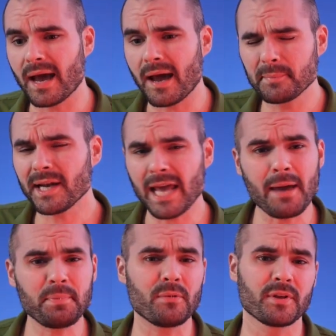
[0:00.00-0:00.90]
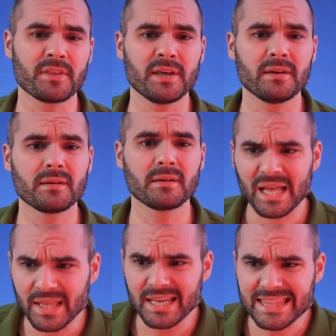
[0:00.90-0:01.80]
I'm not happy with it.
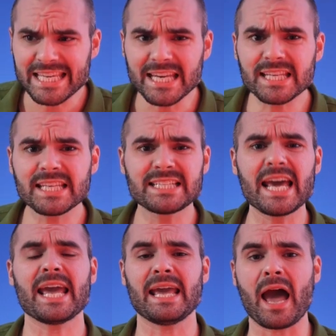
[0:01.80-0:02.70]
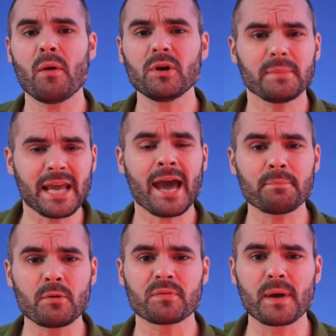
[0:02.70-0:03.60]
Like at the end of the day, I wanna be
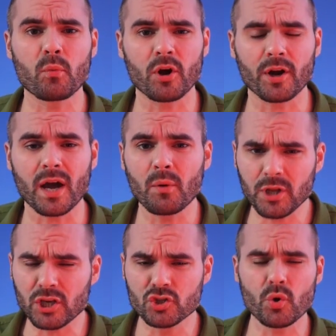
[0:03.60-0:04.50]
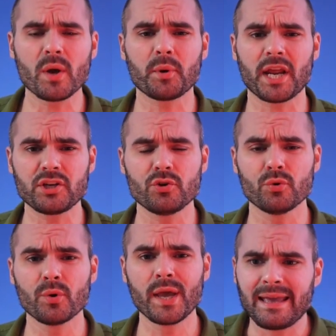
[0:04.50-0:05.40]
happy with my work. I wanna enjoy what I
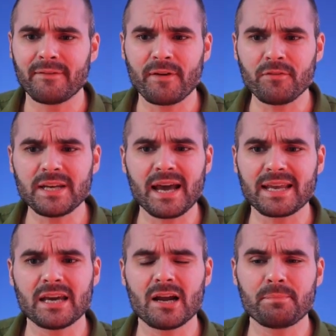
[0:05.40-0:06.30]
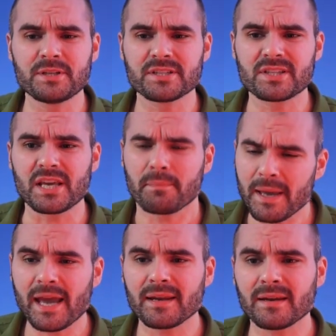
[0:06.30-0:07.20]
do. If every day I get up and just think,
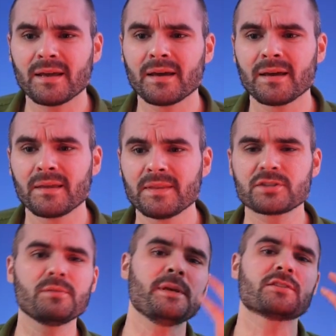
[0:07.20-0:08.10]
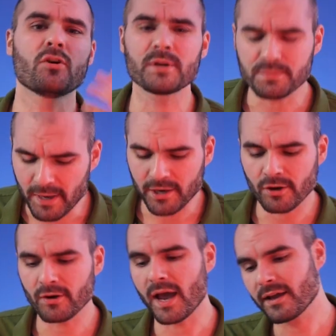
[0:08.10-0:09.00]
man, this could be so much
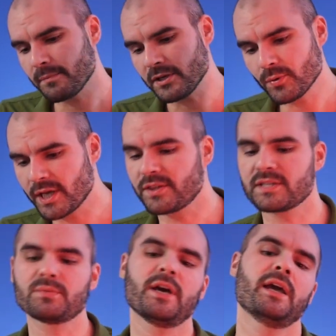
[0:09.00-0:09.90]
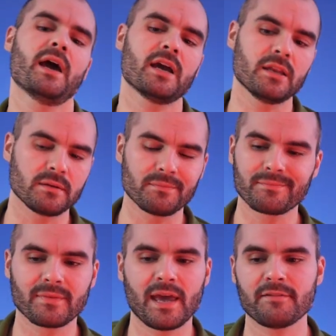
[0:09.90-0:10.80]
better. I could be doing it this way. I could
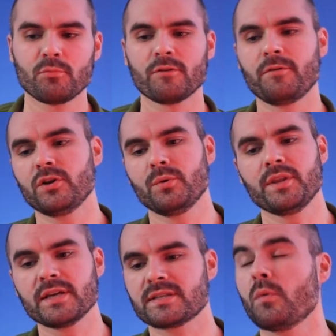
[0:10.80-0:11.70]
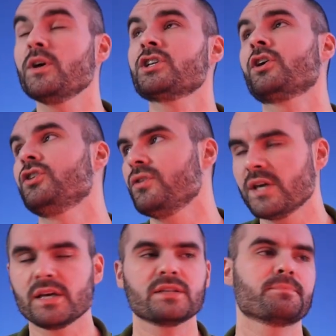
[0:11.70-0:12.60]
have more fun doing this. I wish I could do
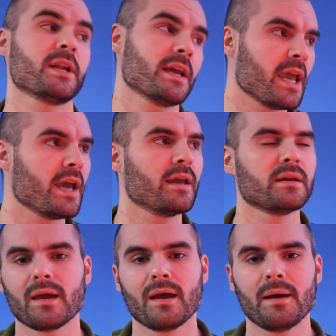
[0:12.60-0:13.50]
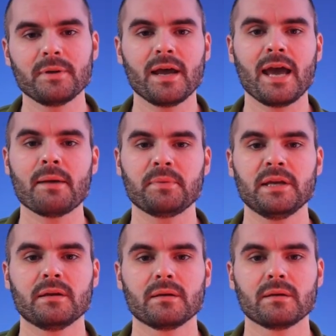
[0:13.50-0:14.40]
this, but I can't. I'm not happy,
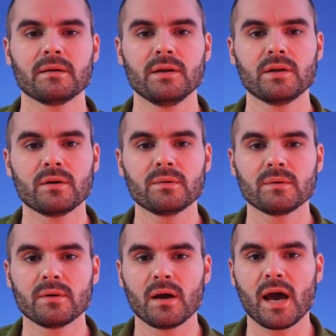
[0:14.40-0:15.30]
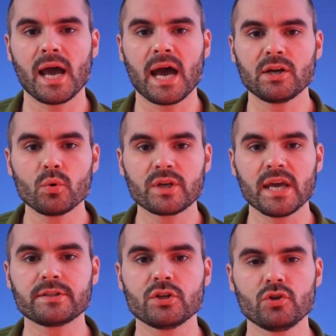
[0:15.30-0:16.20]
you know? I don't
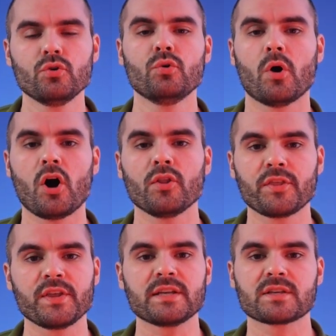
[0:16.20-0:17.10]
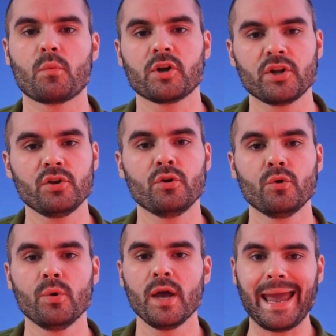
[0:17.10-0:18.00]
get to do all the things I want to
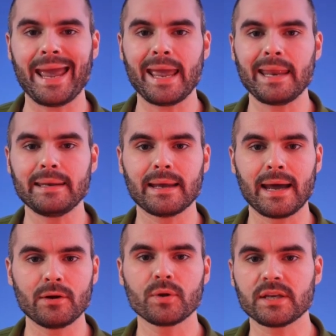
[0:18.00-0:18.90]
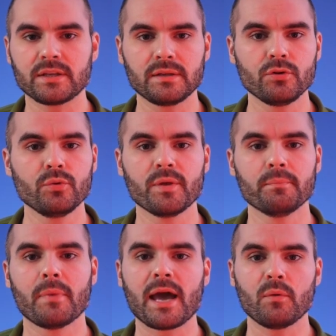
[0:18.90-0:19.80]
do, and I don't get to do
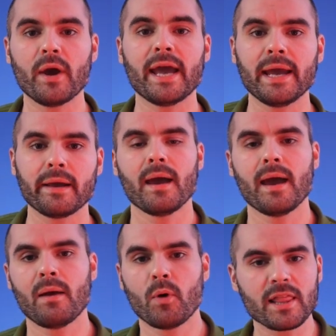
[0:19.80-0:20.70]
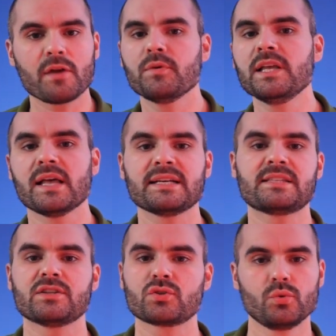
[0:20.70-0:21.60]
them my way. And while I realize
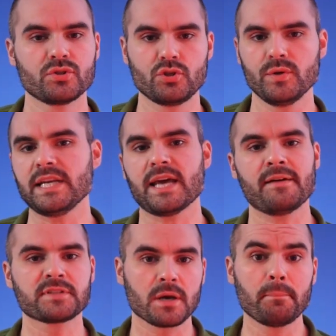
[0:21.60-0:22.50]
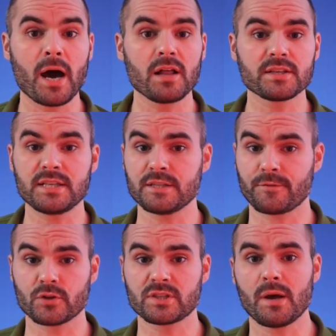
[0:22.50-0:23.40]
that schools do need to have some policies
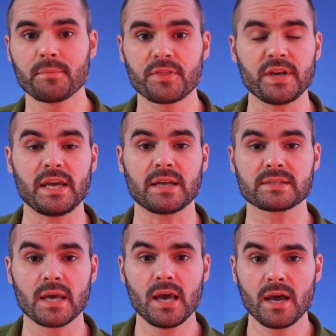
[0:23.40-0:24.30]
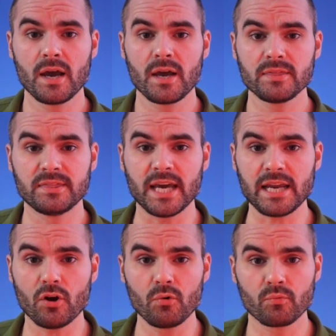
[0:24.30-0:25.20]
for some things, They
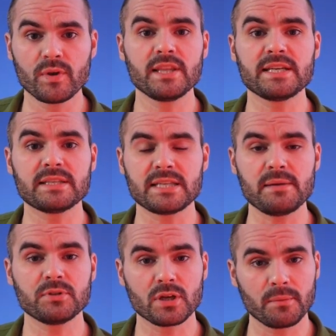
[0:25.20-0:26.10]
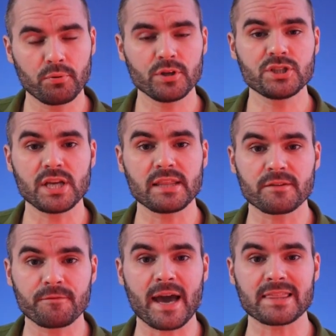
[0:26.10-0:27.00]
don't really seem to appreciate the
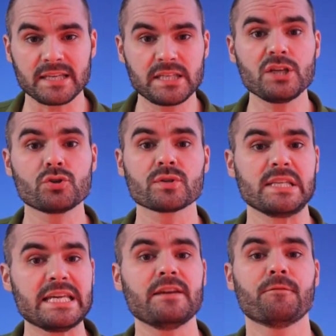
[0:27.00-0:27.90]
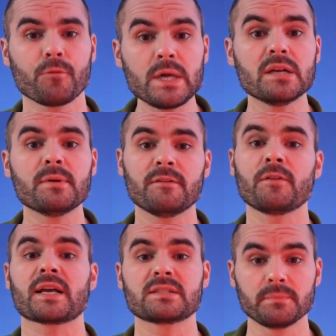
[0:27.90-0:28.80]
fact that teachers need freedom and
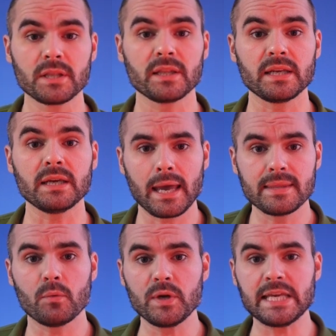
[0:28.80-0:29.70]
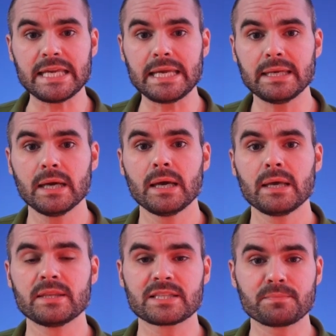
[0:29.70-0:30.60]
flexibility, and that we need
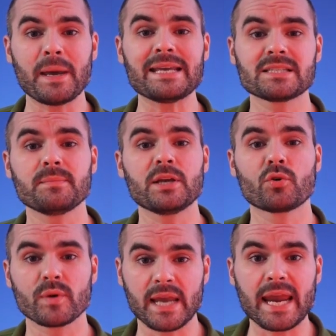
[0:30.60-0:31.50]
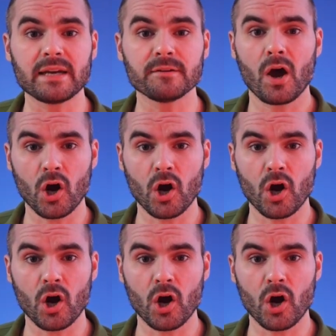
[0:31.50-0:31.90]
the space to be creative.